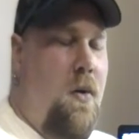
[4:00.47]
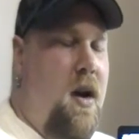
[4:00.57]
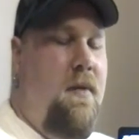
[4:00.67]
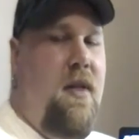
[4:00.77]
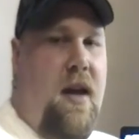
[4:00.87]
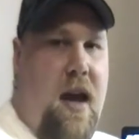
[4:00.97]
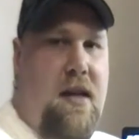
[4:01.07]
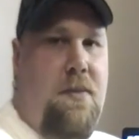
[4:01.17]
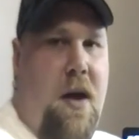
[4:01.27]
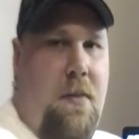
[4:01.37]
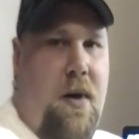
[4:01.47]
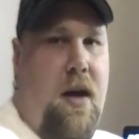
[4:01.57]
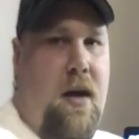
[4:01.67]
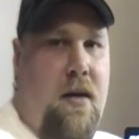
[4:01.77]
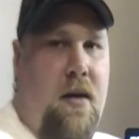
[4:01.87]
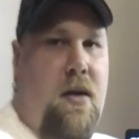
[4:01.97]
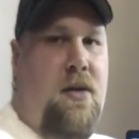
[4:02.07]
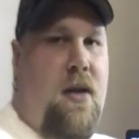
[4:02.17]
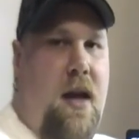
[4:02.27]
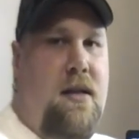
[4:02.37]
or whatever the case may be
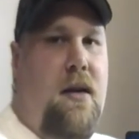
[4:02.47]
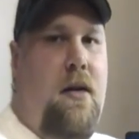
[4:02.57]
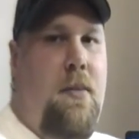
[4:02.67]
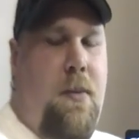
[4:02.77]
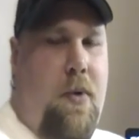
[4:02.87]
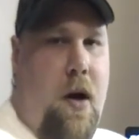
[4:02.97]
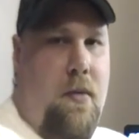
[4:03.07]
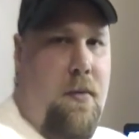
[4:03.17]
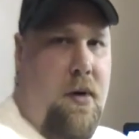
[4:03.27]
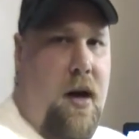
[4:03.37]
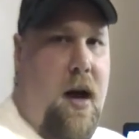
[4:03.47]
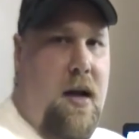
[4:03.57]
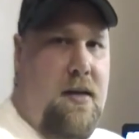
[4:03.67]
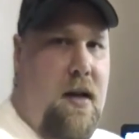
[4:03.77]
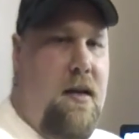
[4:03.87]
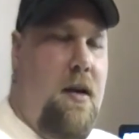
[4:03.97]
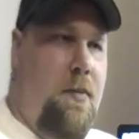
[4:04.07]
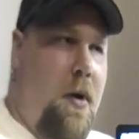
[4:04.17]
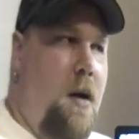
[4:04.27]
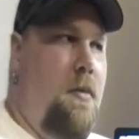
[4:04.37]
so that's going to be probable cause i
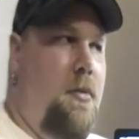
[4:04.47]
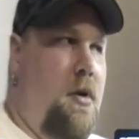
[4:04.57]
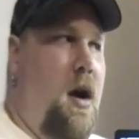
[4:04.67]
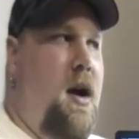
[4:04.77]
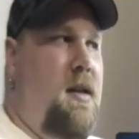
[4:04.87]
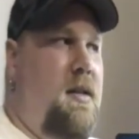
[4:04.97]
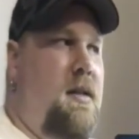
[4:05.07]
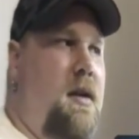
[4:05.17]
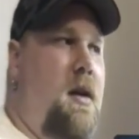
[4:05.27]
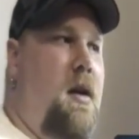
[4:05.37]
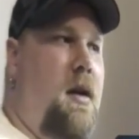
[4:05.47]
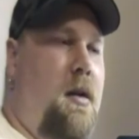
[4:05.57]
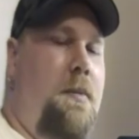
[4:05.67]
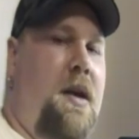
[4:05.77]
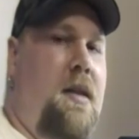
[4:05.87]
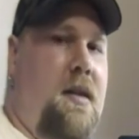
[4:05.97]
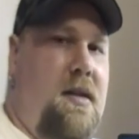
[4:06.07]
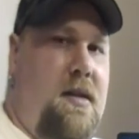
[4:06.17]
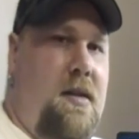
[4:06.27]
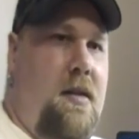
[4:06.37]
think probable cause is going to be
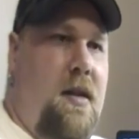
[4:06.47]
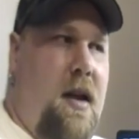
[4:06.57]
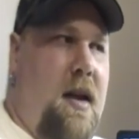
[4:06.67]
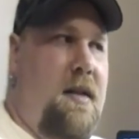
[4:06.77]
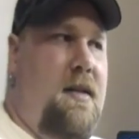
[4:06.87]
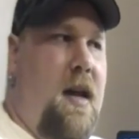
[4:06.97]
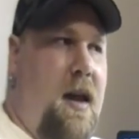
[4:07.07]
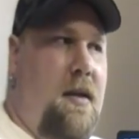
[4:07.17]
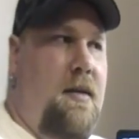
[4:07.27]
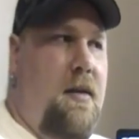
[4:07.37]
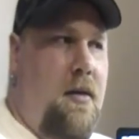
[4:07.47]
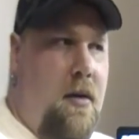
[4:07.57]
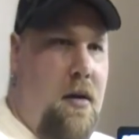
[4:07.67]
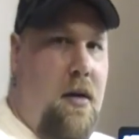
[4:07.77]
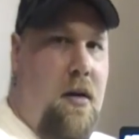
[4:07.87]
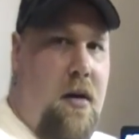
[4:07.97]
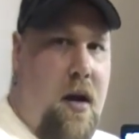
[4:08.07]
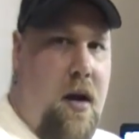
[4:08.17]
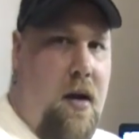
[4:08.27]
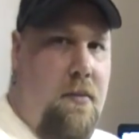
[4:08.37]
this the intent
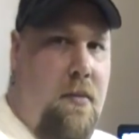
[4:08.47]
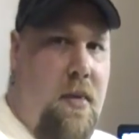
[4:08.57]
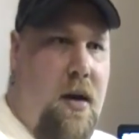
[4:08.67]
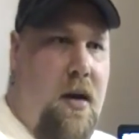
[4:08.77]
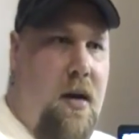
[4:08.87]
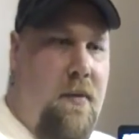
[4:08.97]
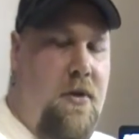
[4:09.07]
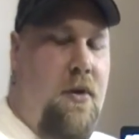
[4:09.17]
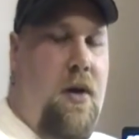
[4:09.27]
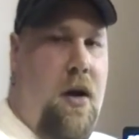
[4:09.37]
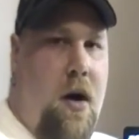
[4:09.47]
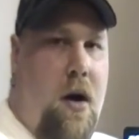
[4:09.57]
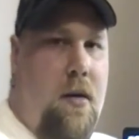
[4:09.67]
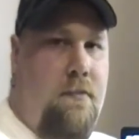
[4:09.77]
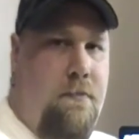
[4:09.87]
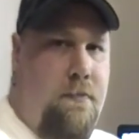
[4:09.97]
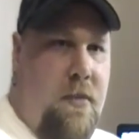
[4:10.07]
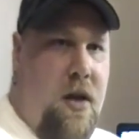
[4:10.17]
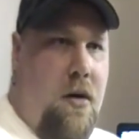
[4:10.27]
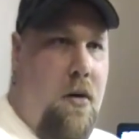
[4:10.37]
um, of doing harm
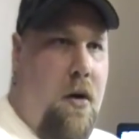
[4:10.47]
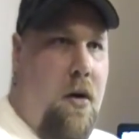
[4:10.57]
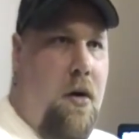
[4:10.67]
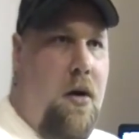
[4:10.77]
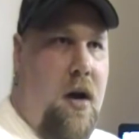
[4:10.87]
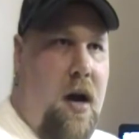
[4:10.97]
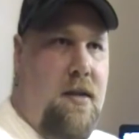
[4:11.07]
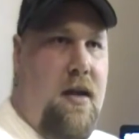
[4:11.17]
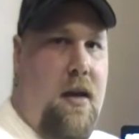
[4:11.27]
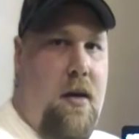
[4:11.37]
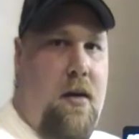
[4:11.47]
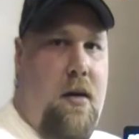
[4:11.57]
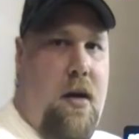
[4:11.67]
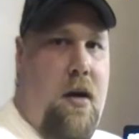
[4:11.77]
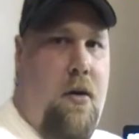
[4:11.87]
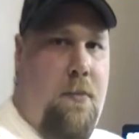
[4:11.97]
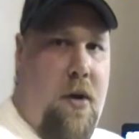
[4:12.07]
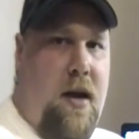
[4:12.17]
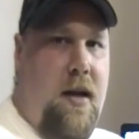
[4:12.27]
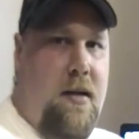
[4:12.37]
or causing uh, or
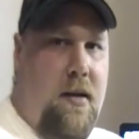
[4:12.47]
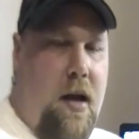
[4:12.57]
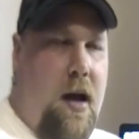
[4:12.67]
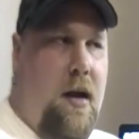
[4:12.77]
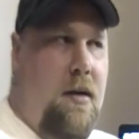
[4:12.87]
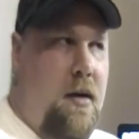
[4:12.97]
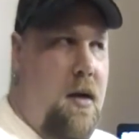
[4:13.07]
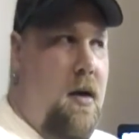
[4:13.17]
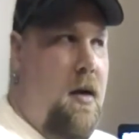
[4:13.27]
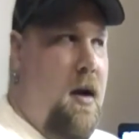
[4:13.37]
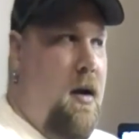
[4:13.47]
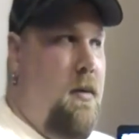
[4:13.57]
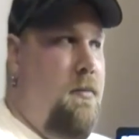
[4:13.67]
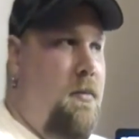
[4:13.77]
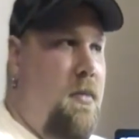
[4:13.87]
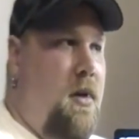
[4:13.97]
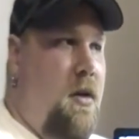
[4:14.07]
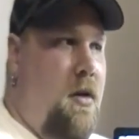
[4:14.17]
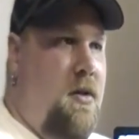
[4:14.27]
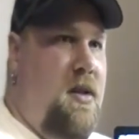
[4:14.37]
breaking the law um,
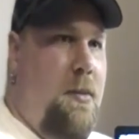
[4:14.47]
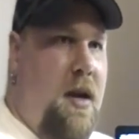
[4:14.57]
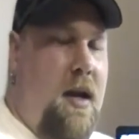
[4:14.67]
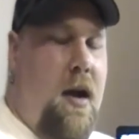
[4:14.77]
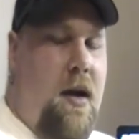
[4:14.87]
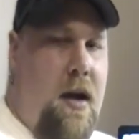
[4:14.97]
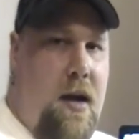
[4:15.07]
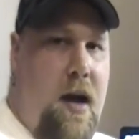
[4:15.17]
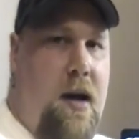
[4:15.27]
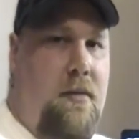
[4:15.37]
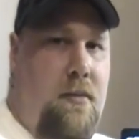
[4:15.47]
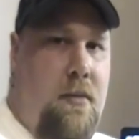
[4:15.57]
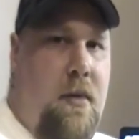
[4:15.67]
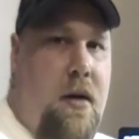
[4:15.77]
you know somebody carrying a gun